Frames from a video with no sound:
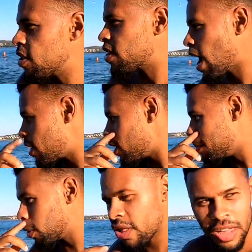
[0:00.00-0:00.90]
The
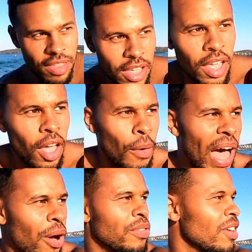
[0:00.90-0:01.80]
Cheren Mush is gonna
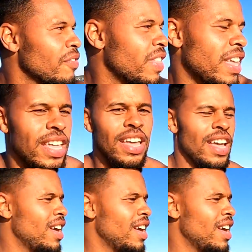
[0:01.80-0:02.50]
go out of the